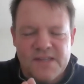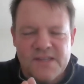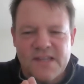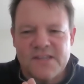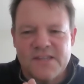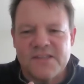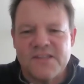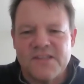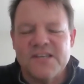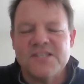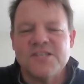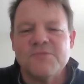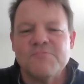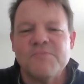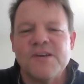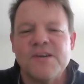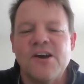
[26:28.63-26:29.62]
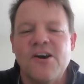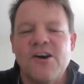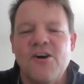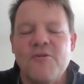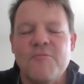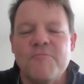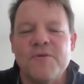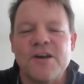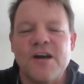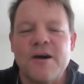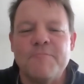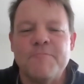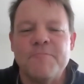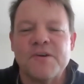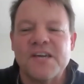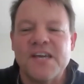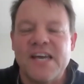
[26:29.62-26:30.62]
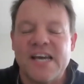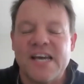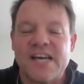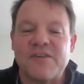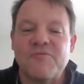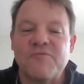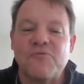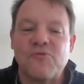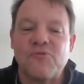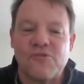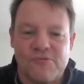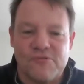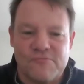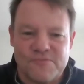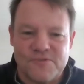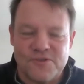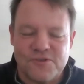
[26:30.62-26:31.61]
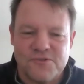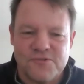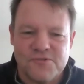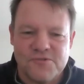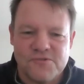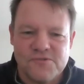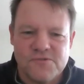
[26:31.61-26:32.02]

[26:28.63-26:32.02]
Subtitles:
that this may open up a can of worms,